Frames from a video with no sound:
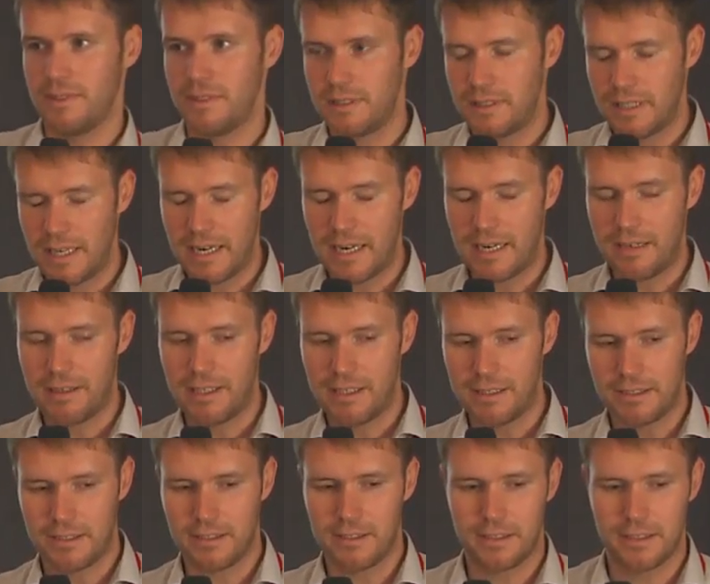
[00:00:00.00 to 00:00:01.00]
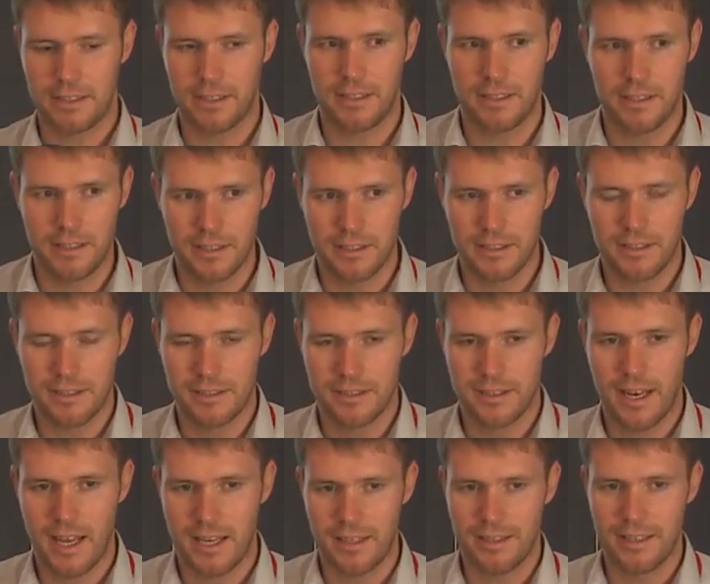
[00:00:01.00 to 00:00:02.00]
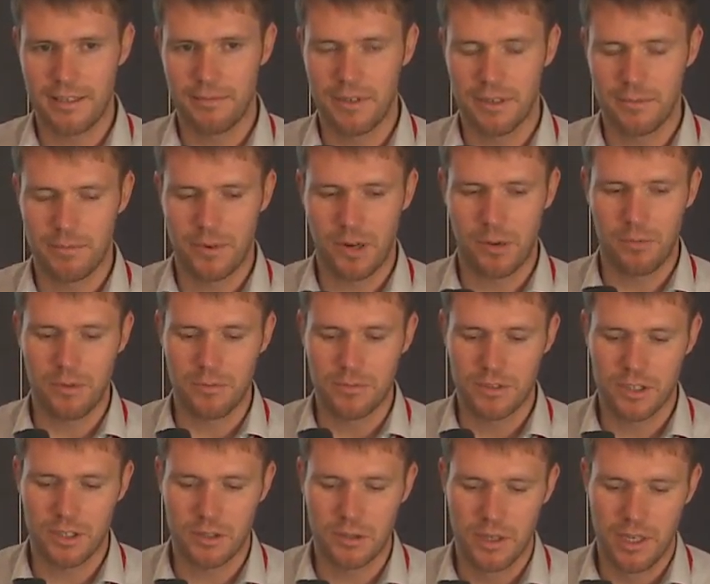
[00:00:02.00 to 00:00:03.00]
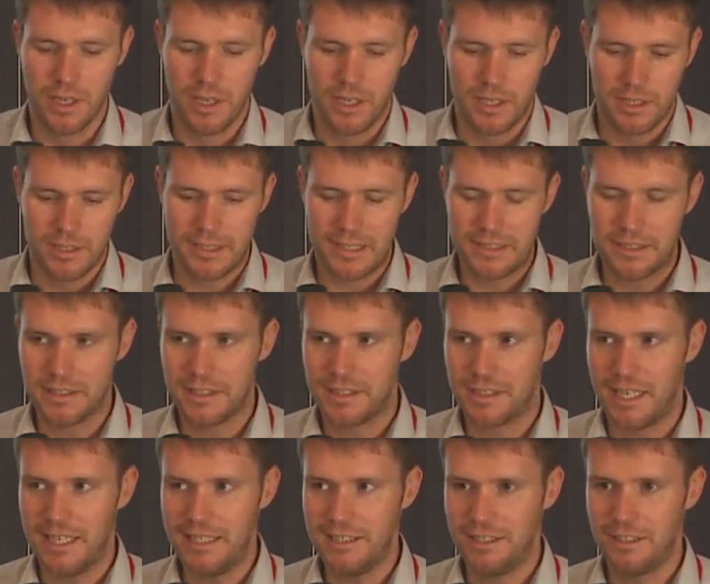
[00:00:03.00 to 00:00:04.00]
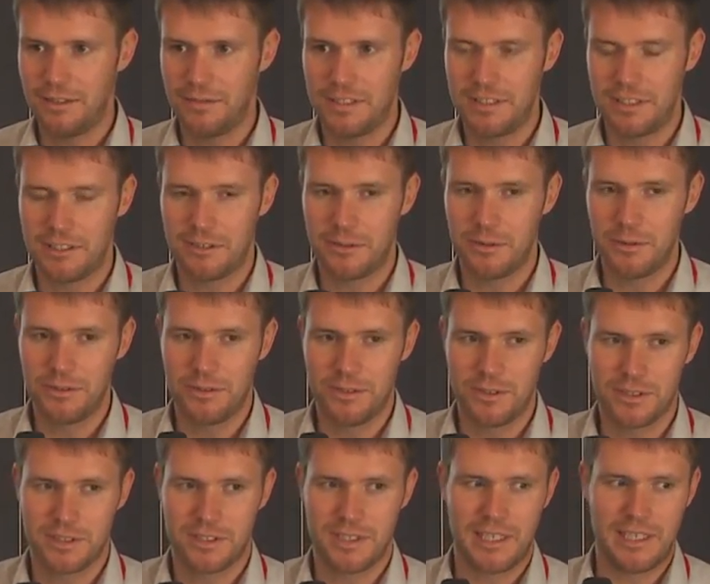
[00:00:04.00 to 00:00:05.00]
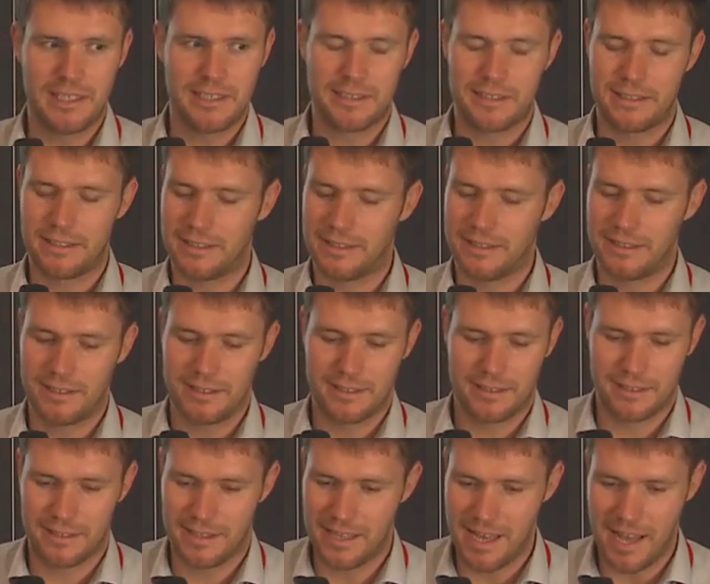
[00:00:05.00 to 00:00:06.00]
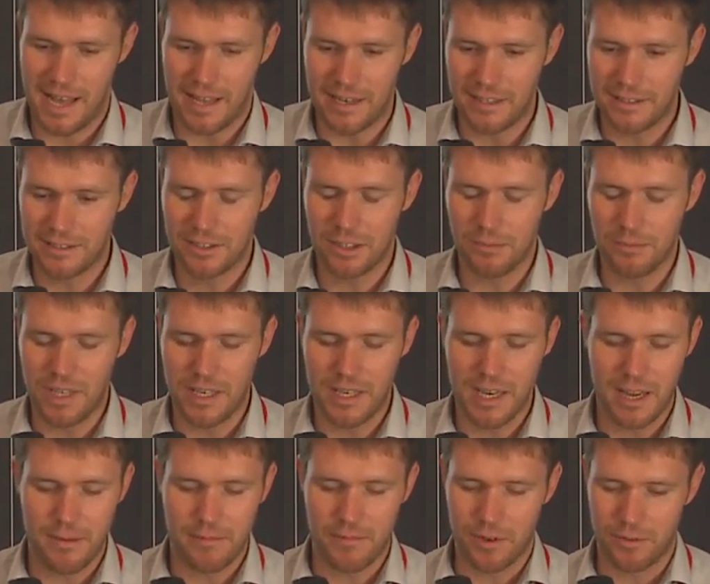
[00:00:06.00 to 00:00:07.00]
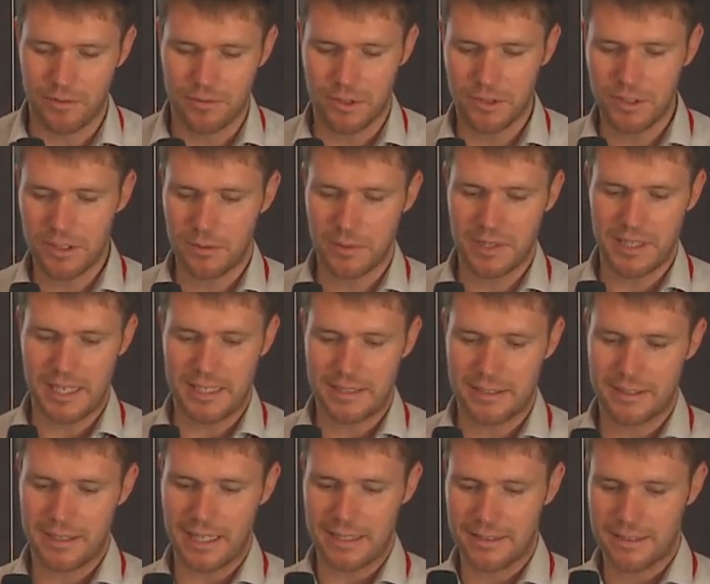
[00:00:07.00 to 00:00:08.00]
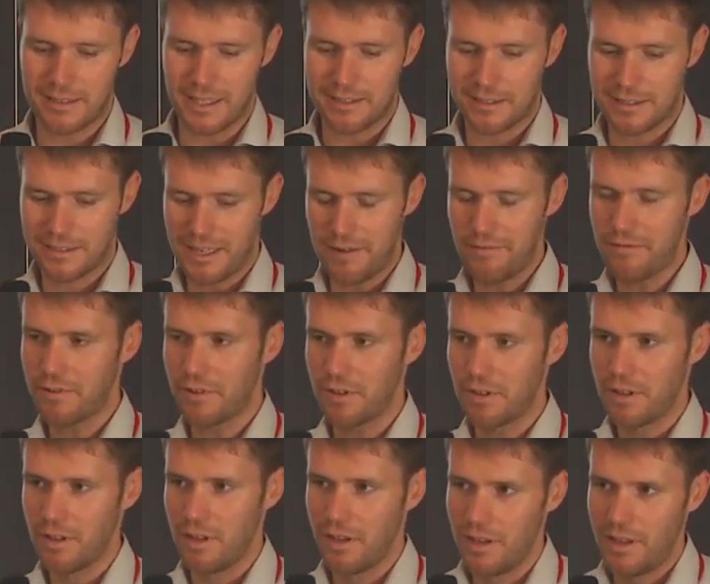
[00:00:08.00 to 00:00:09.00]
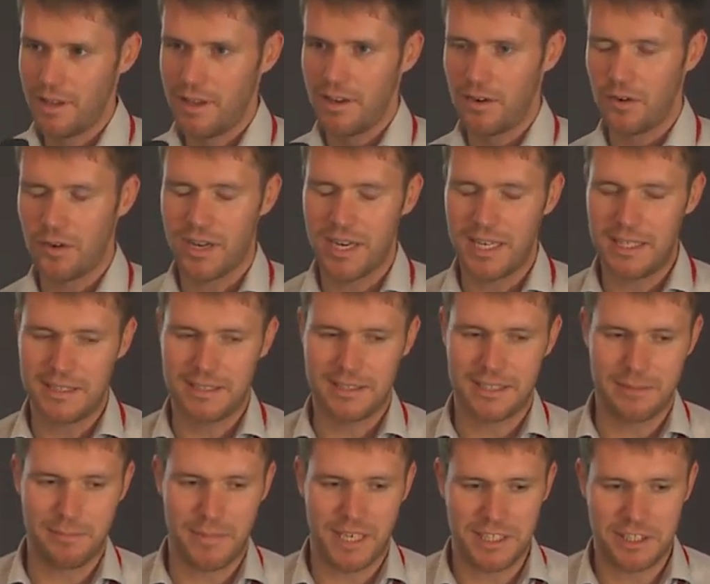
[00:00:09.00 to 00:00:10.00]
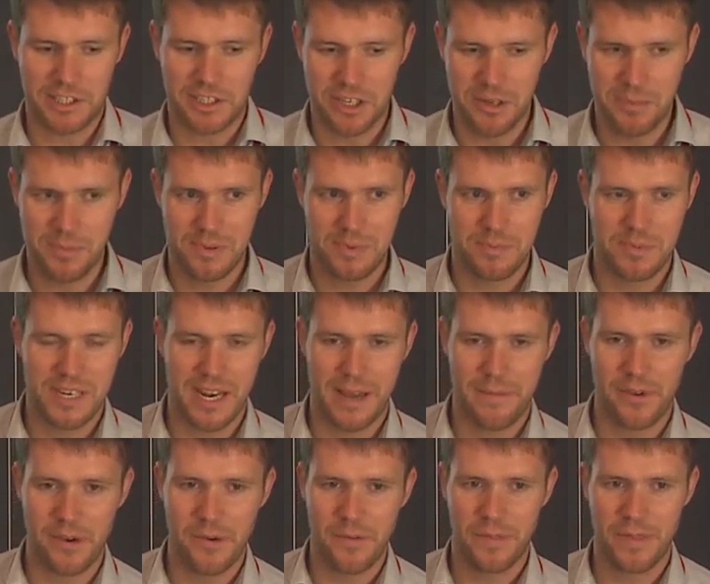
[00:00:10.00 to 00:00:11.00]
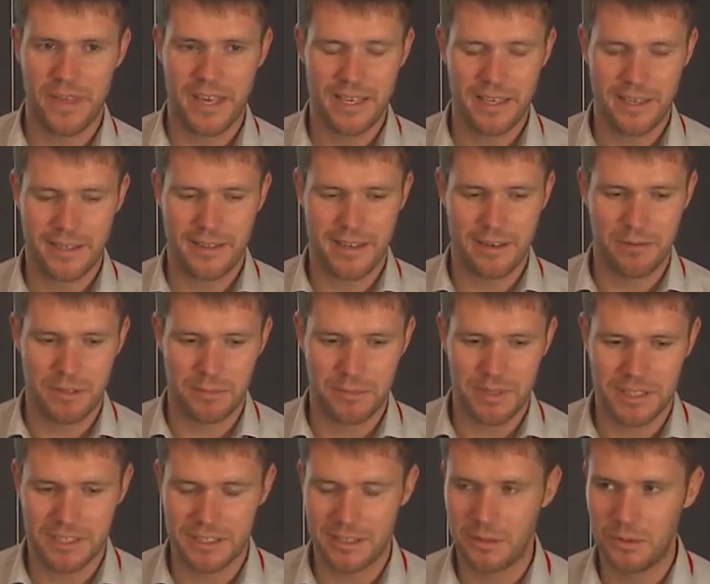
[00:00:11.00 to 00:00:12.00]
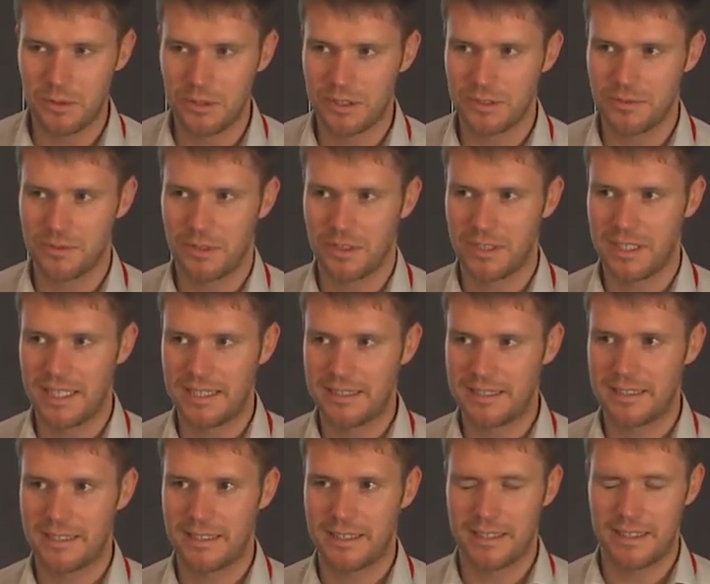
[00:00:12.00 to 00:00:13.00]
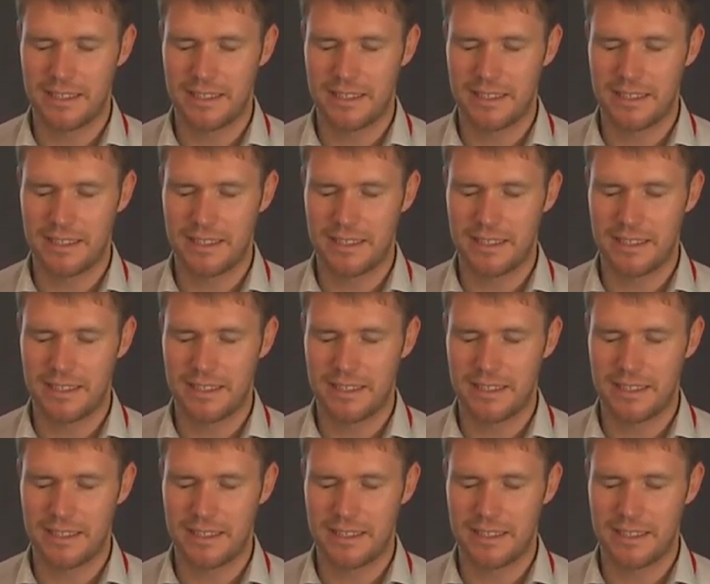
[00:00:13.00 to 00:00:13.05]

there is a slightly a problem. So standardization of institutions is, and it's something I'm confronted with at several occasions in my job, but I don't think there will be a solution for that.